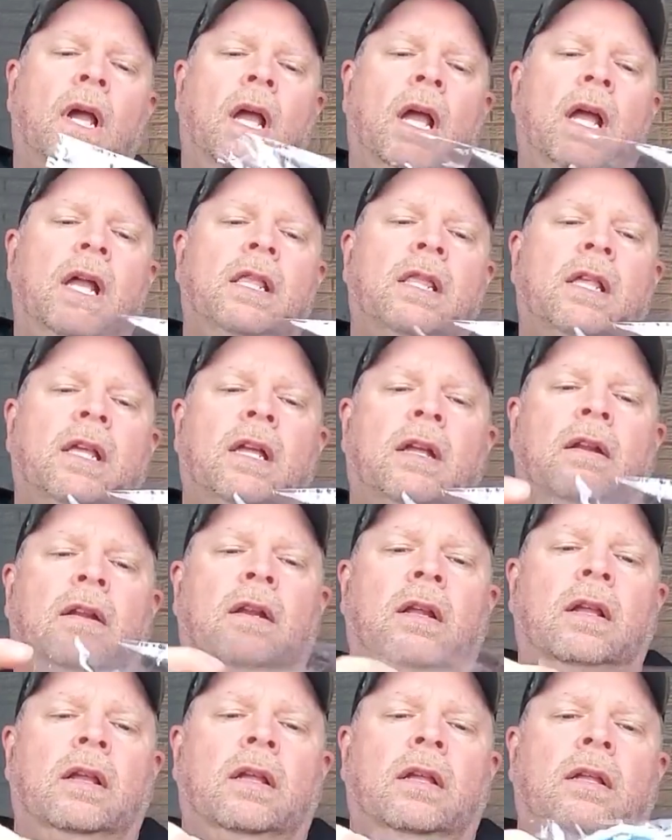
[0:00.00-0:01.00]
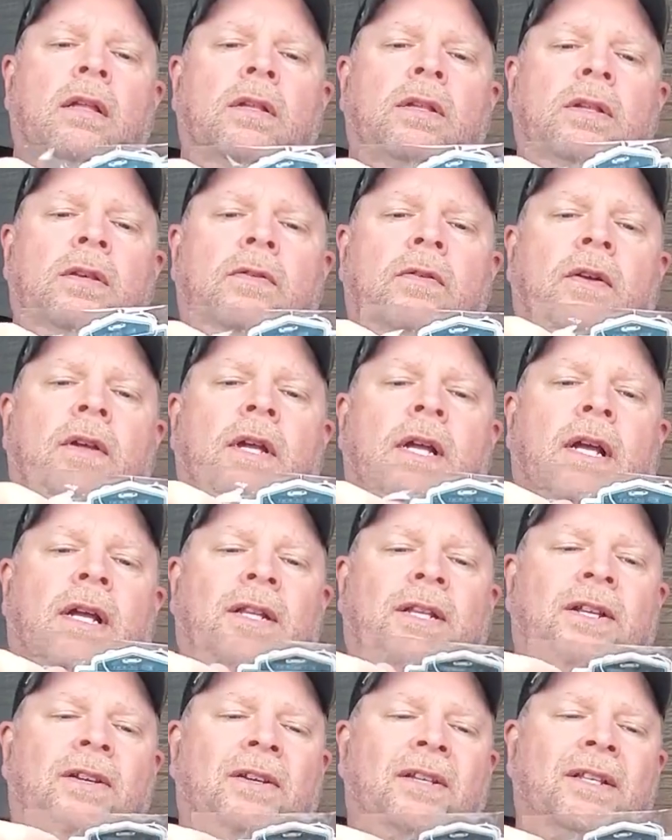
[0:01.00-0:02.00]
And then you
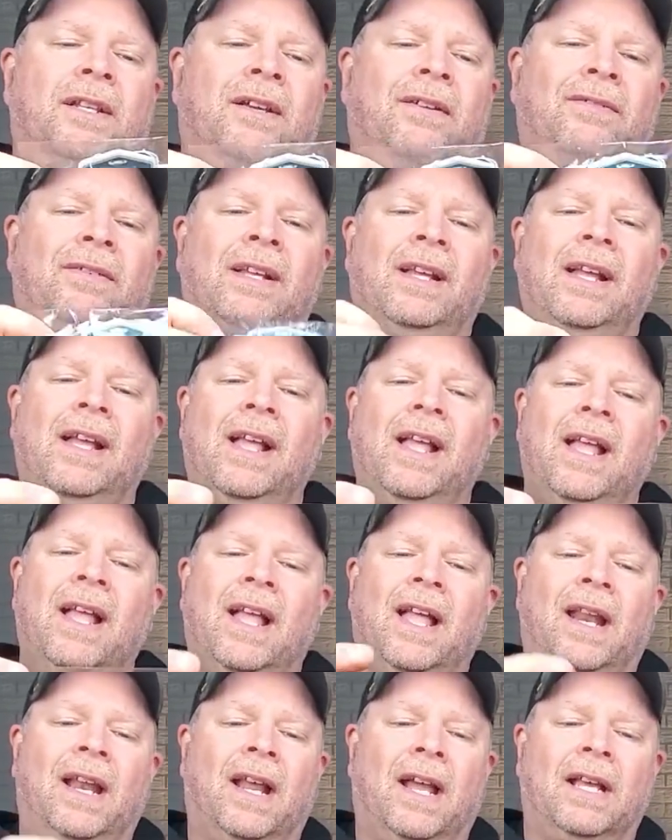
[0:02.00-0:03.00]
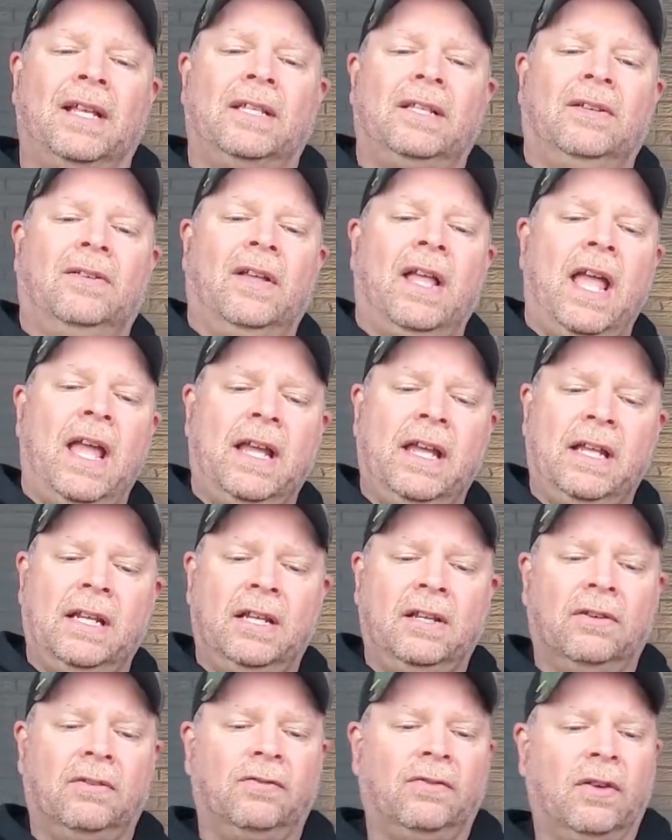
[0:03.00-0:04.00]
got yourself a nice little hangy
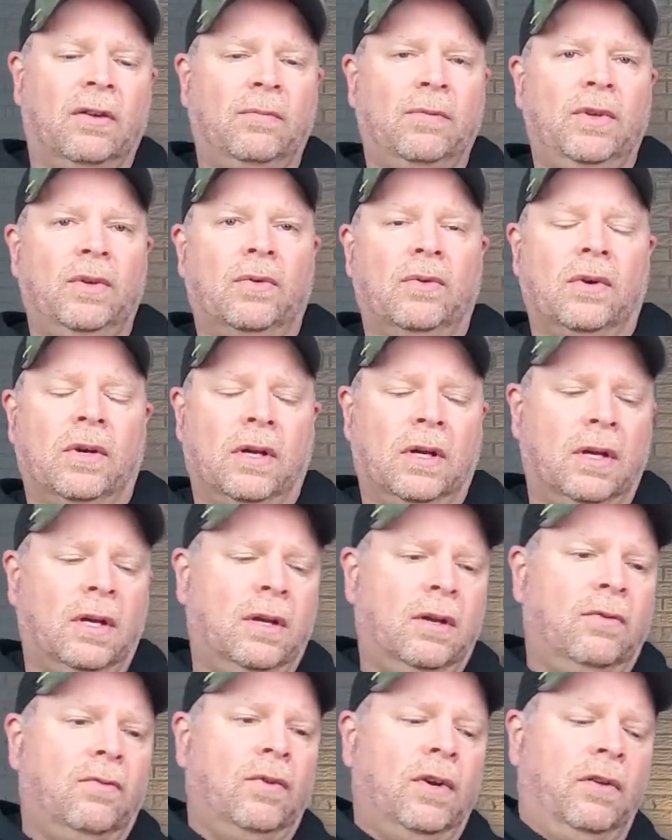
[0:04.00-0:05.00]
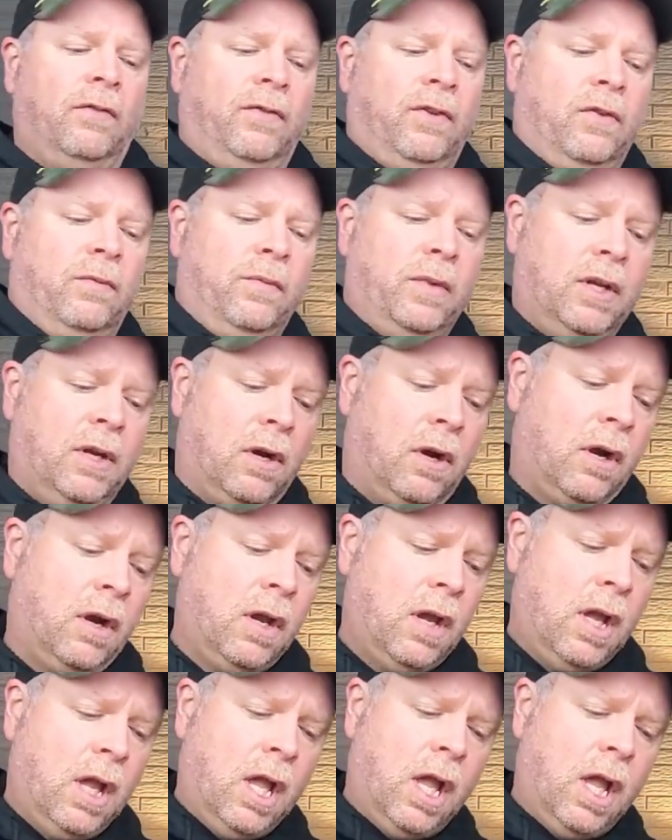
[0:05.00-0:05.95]
deal from your rear view mirror.